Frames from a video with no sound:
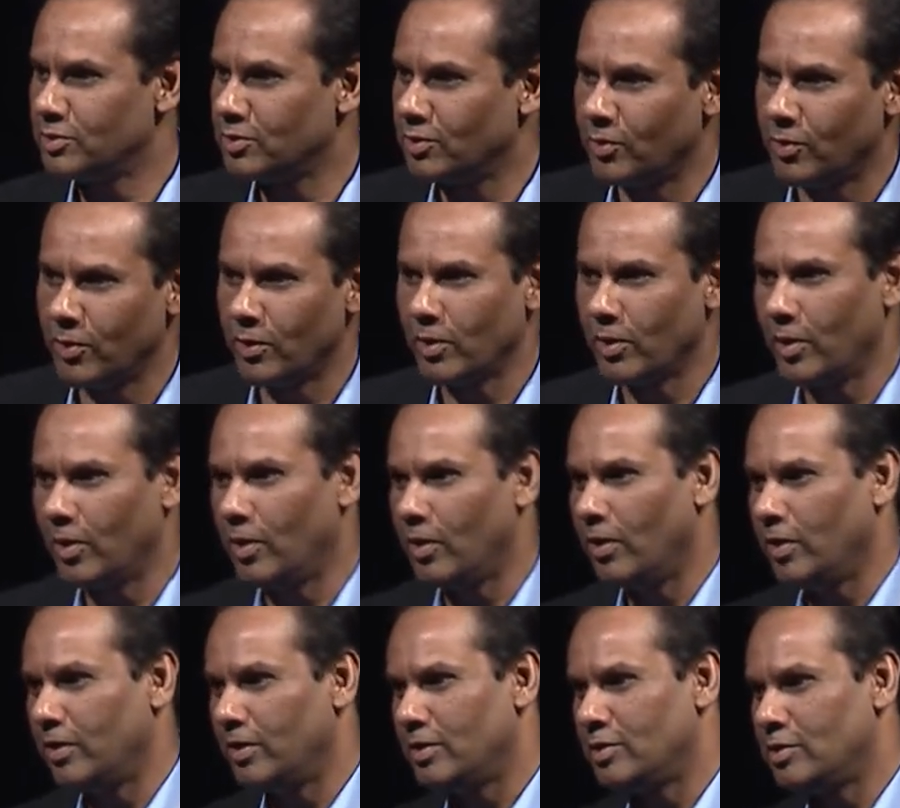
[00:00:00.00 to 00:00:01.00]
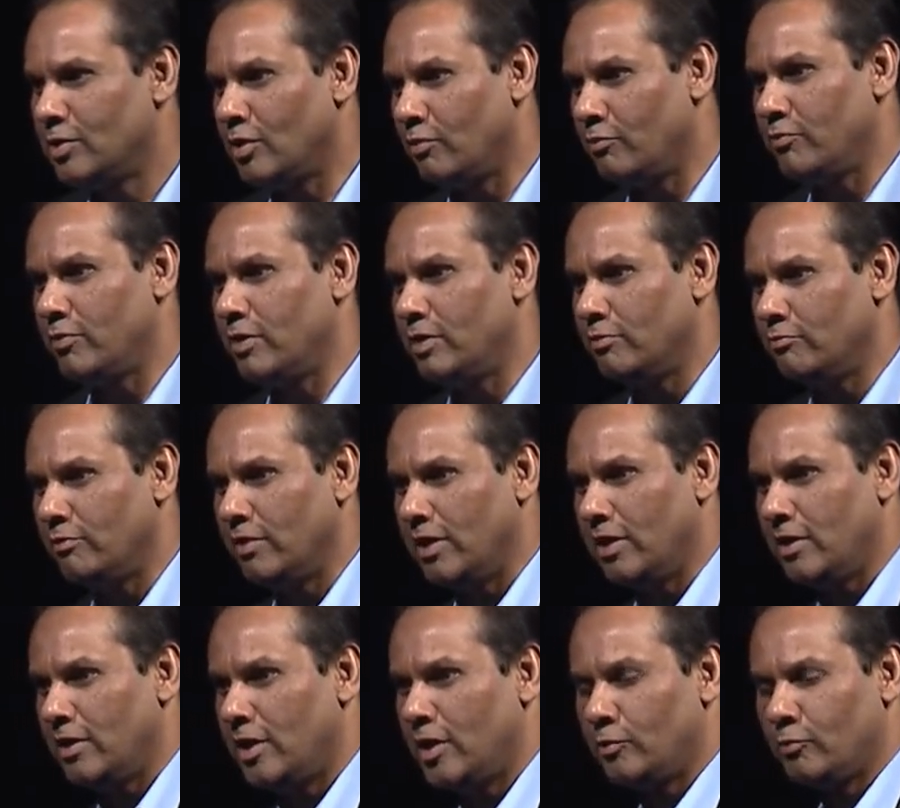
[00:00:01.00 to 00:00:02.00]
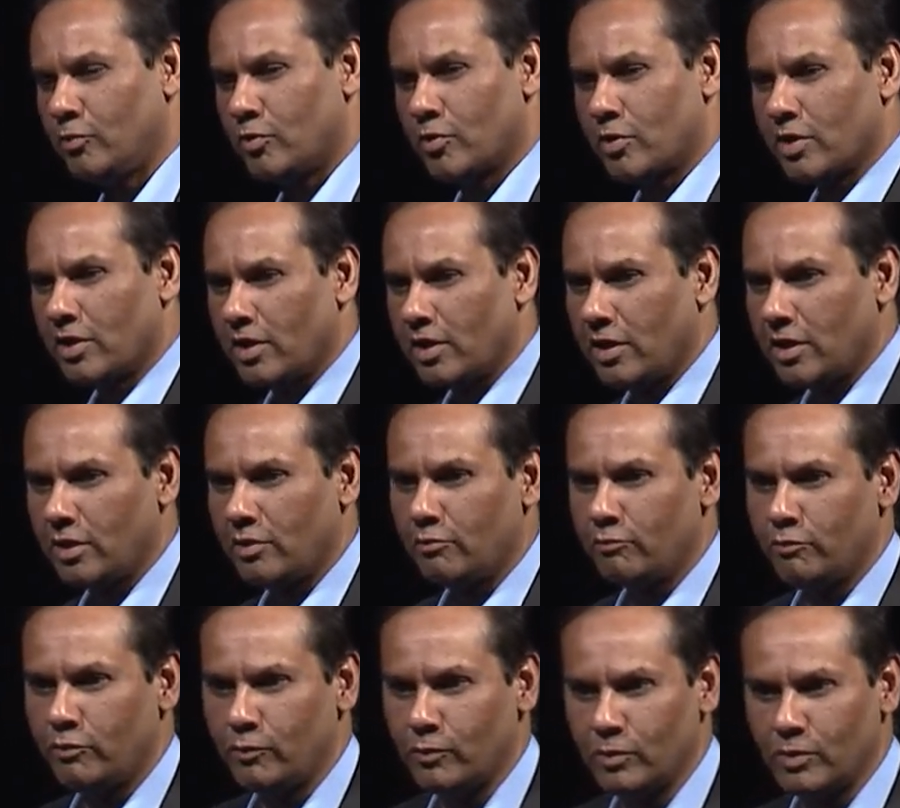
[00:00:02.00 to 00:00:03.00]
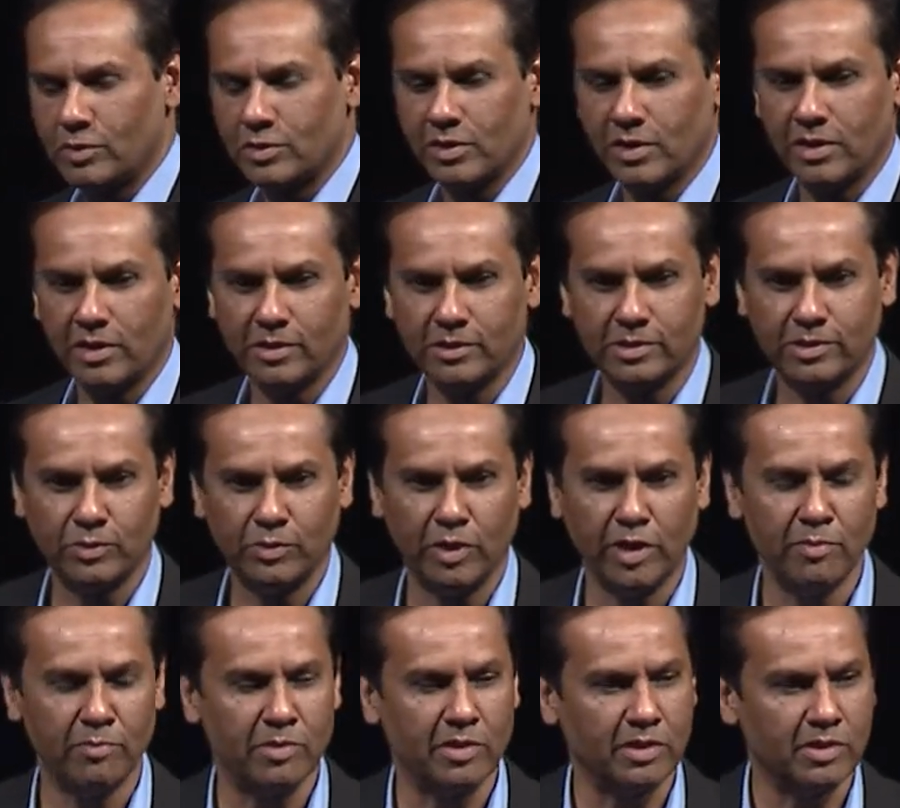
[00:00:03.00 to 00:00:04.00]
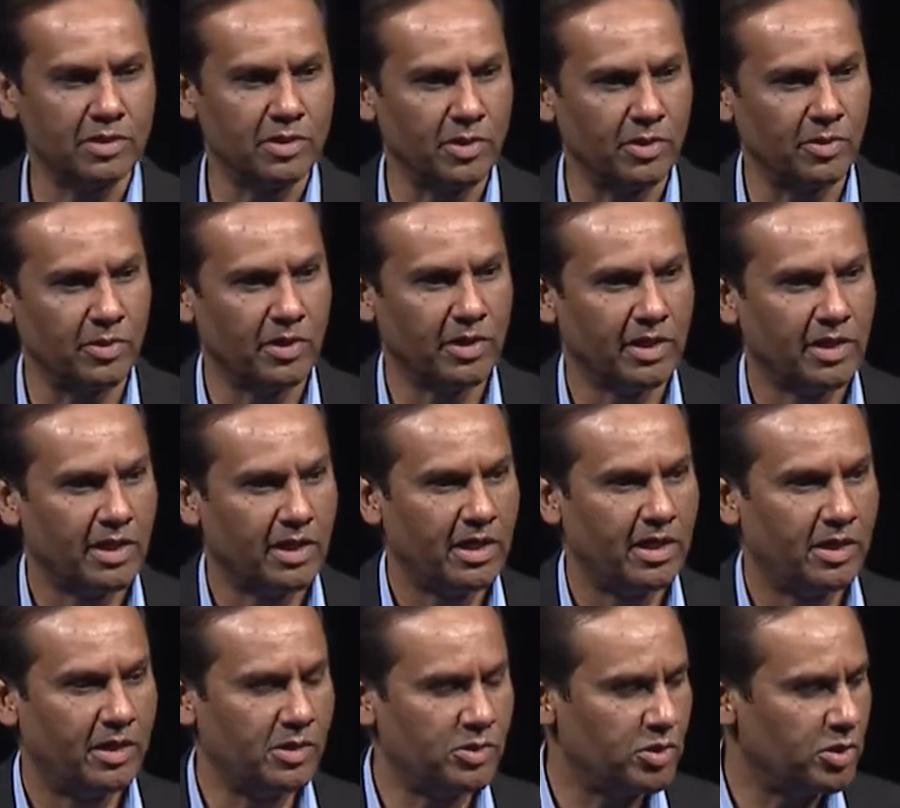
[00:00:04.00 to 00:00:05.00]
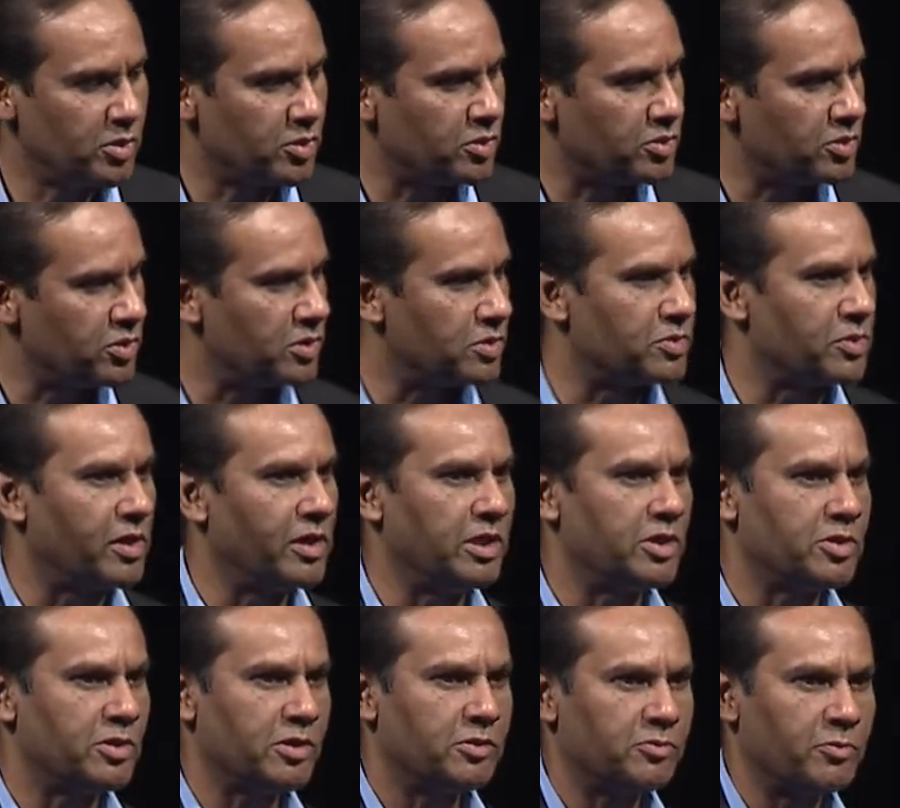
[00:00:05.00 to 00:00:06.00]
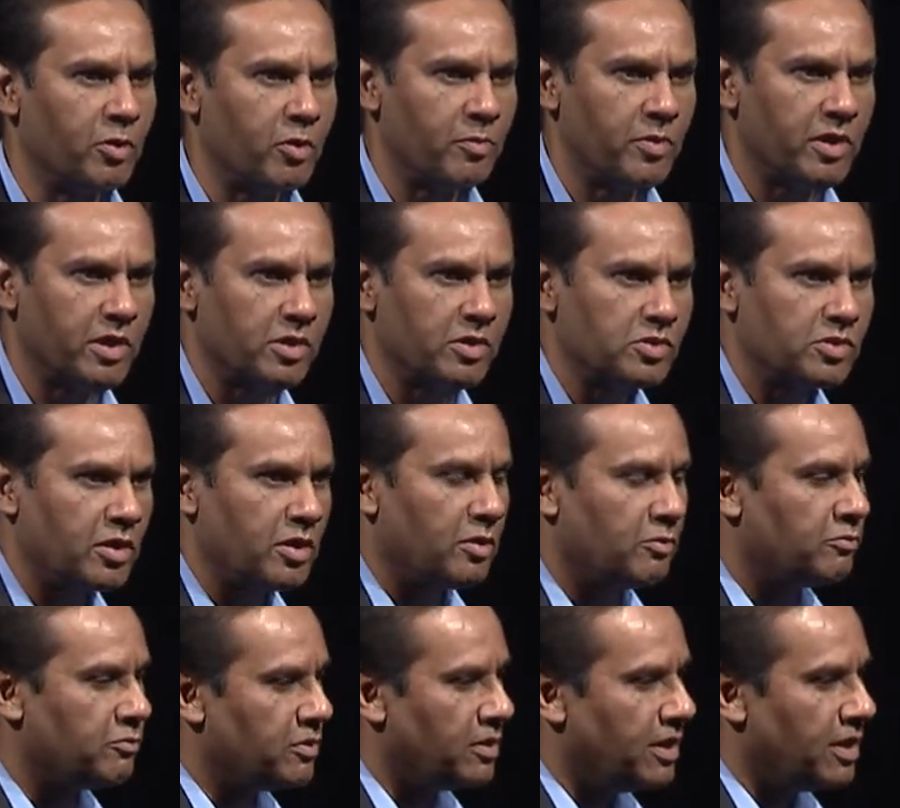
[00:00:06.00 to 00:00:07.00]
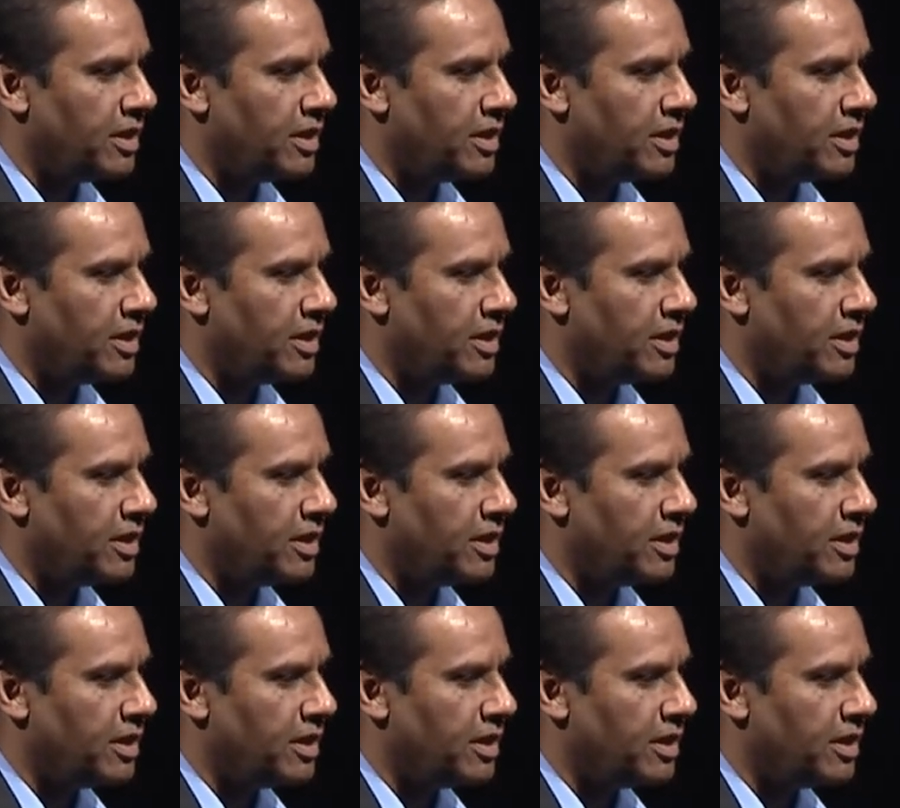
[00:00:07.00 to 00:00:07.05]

going on, software-defined networking, fuel cells, you name it. So this industry is really transforming itself.